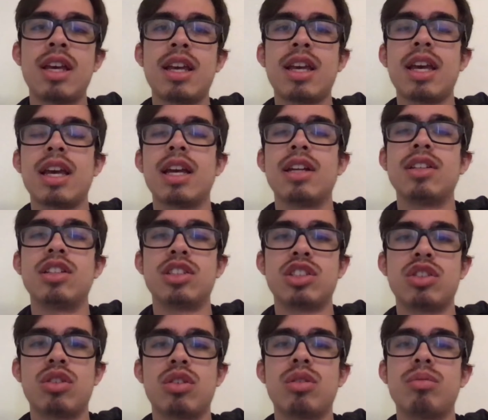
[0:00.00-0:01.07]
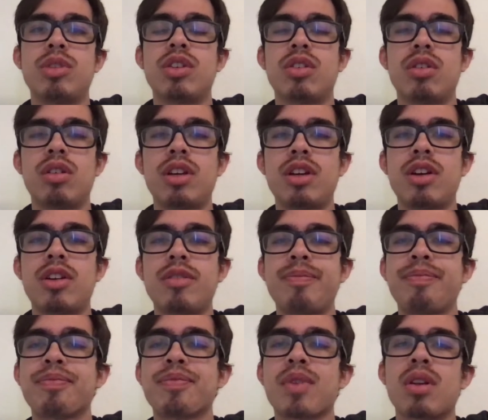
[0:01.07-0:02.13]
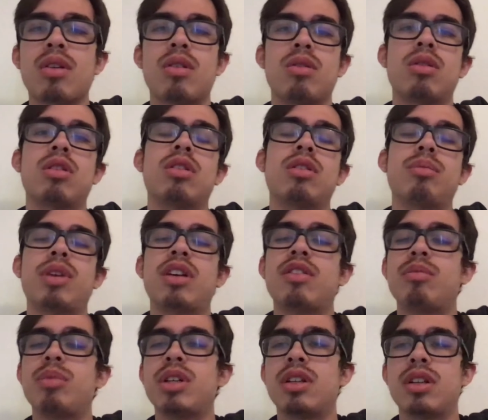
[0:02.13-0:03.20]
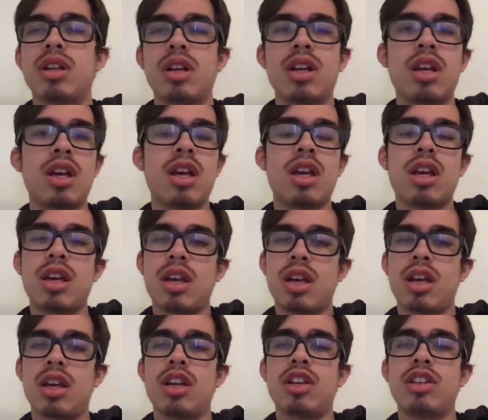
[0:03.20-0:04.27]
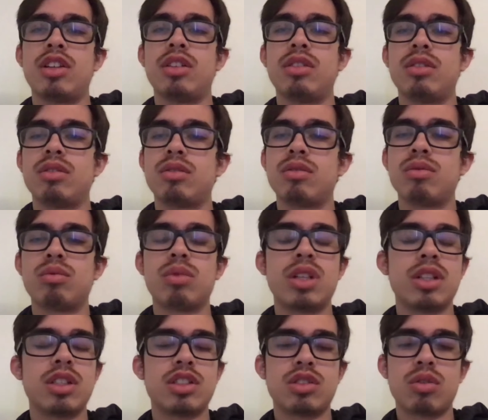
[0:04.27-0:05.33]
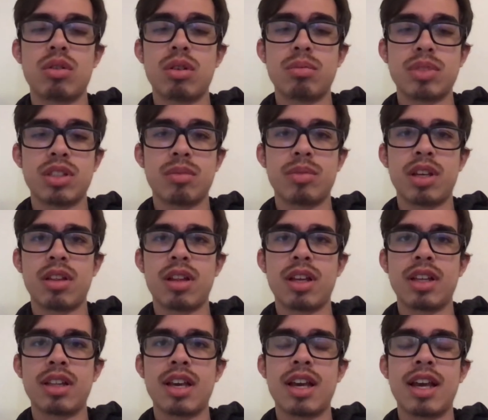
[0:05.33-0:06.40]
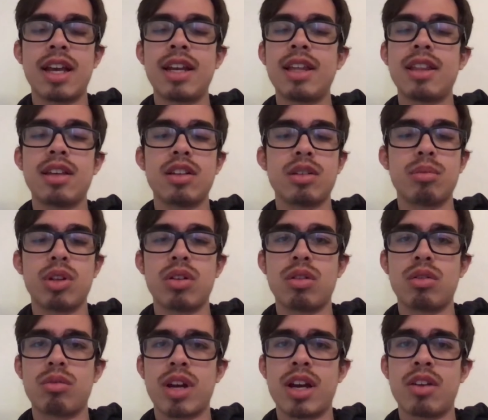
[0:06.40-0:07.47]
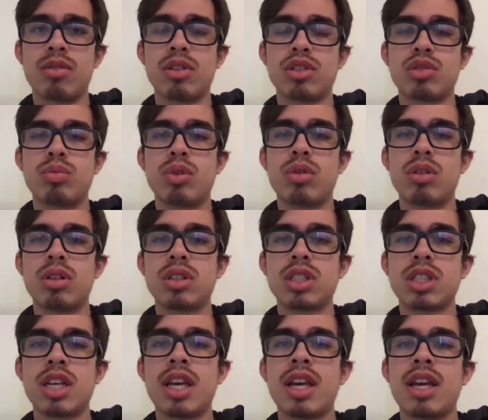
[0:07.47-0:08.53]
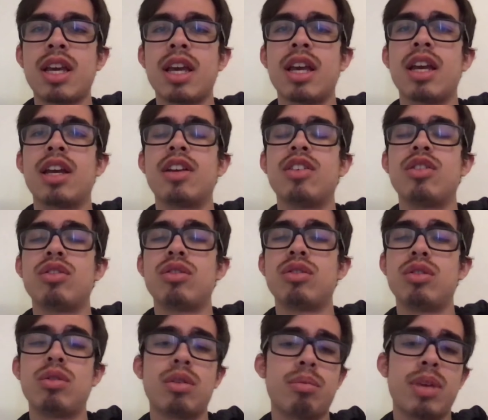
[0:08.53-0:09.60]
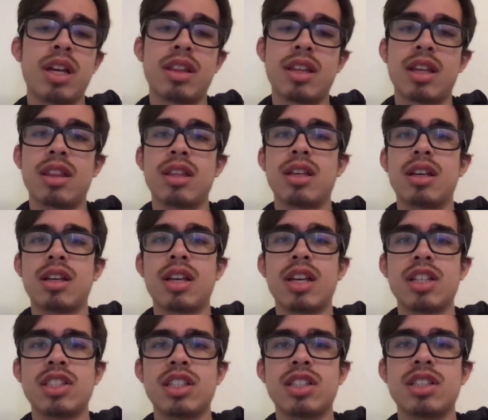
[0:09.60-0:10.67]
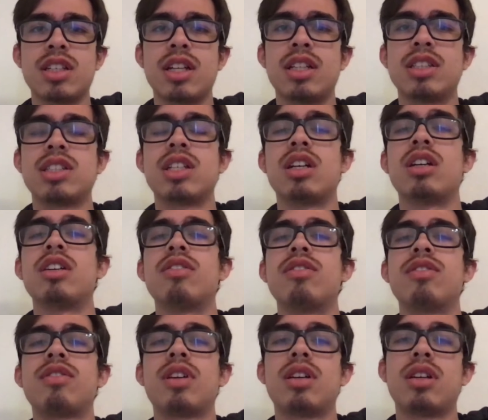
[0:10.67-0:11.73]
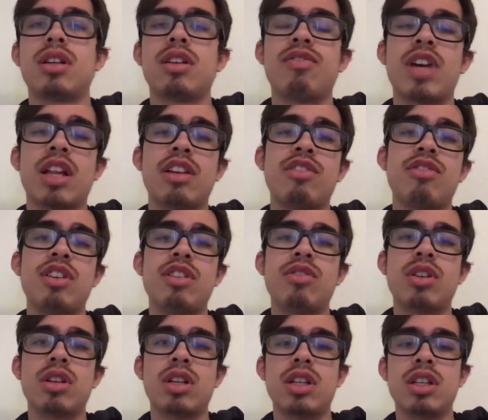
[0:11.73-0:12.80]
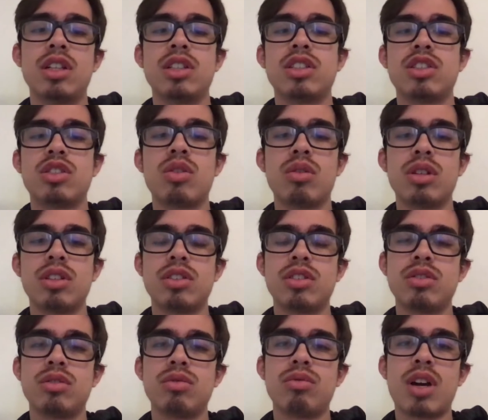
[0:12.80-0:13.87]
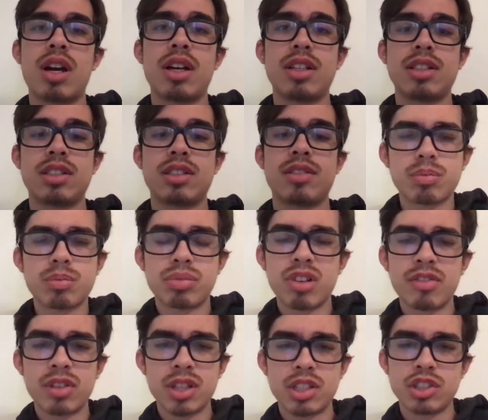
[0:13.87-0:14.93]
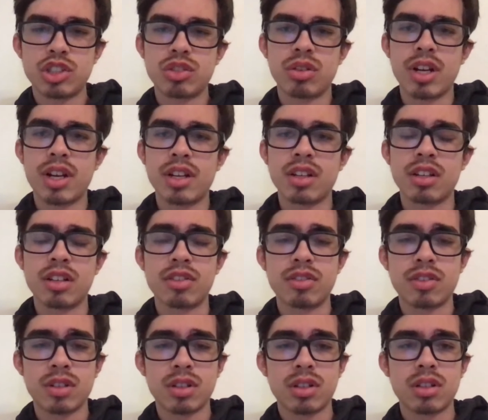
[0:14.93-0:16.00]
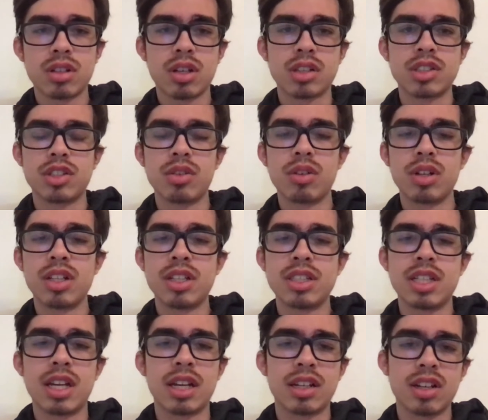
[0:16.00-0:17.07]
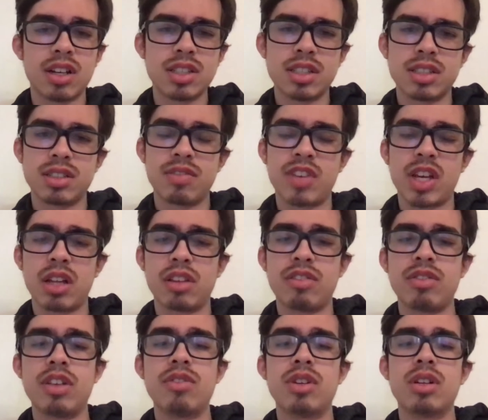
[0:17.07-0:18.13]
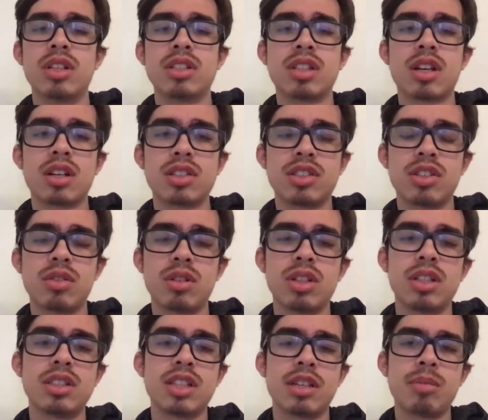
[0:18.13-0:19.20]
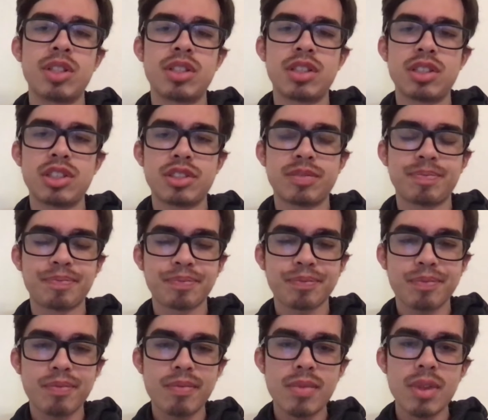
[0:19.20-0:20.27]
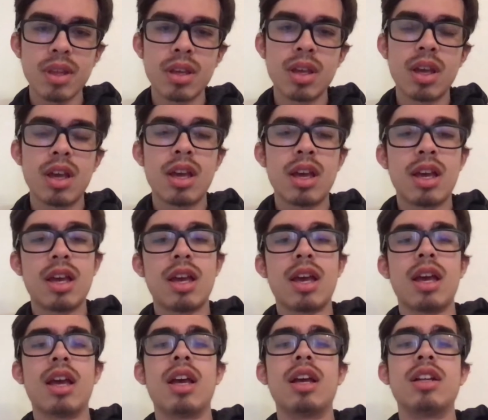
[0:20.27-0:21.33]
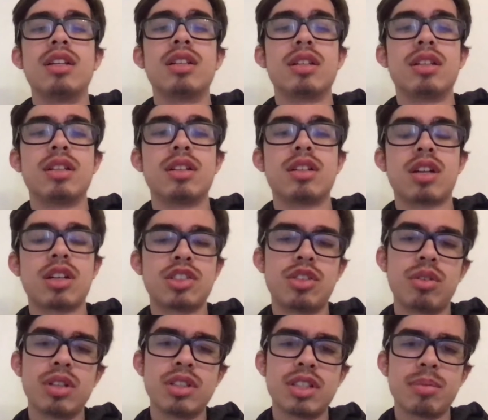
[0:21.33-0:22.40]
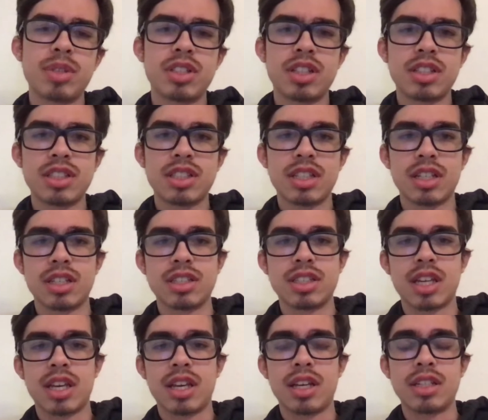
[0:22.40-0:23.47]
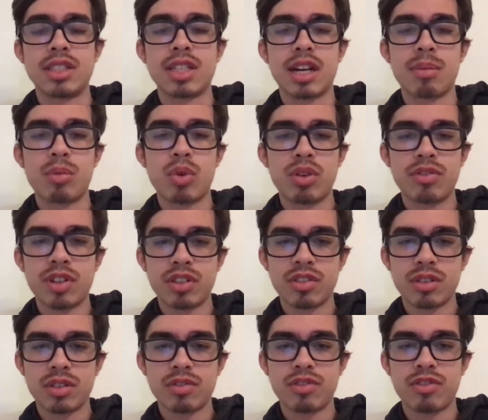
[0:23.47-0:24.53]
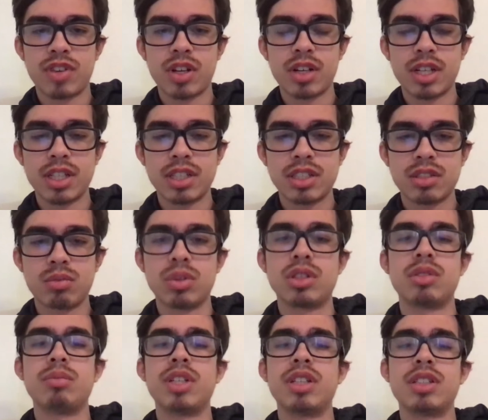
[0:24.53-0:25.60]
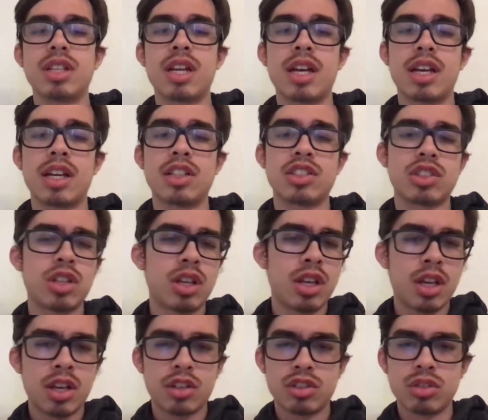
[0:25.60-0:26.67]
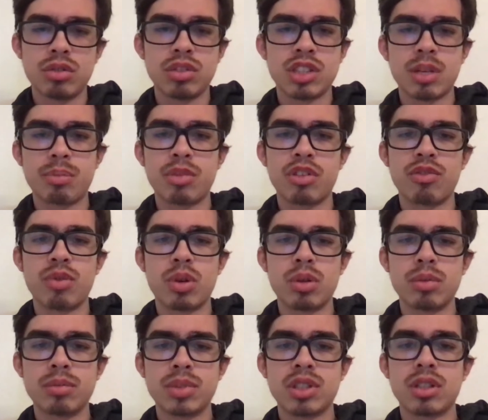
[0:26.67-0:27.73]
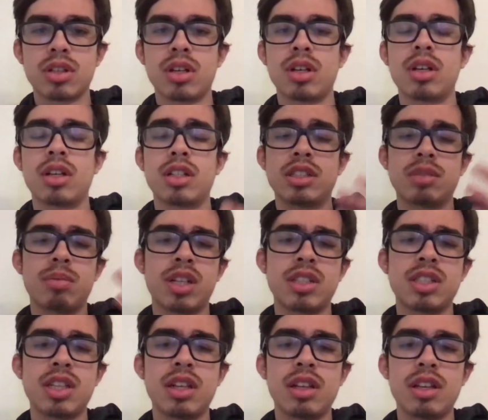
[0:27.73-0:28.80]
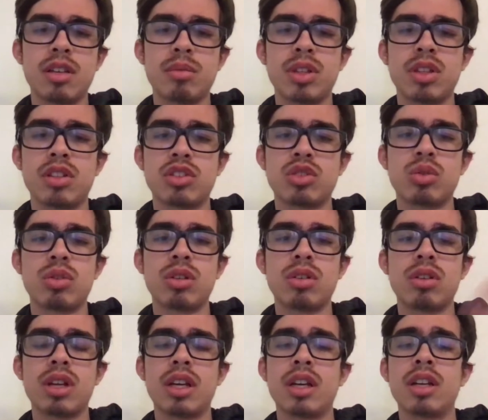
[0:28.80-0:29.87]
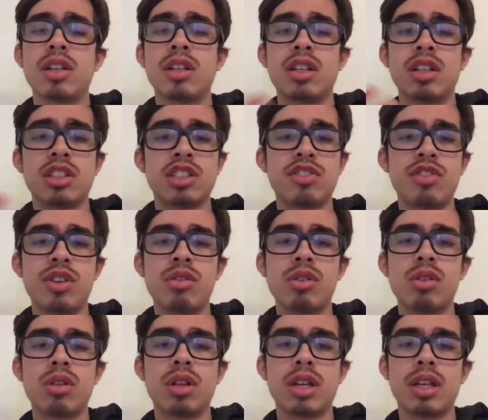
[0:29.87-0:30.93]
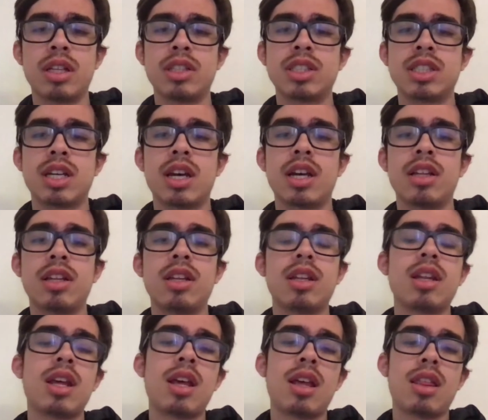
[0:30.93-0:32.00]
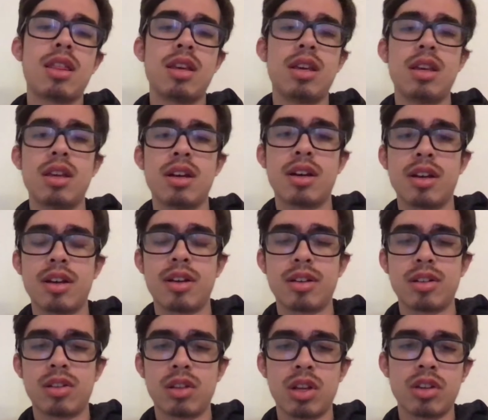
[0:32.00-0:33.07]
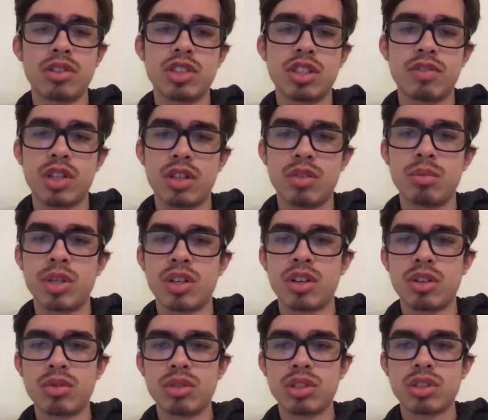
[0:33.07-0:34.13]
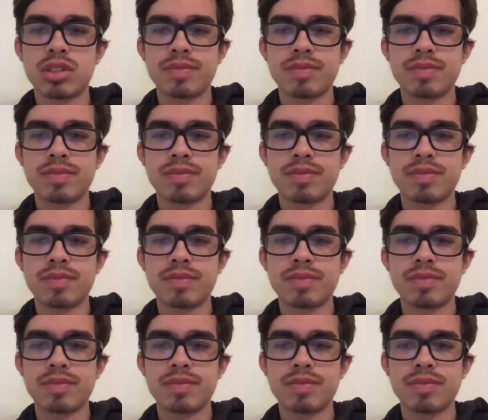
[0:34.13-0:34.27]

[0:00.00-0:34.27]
and disturbed earlier, or it might have been a windstorm, something like that, anything to blow around the spores, and you can bet that the case incidence of valley fever is going to rise. The prevalent strain of Coccidioides that causes valley fever is Coccidioides immitis, and Coccidioides immitis is a dimorphic fungus, which means it has two separate forms. It's mycelium in the soil and a spheral inside the lungs of the human host.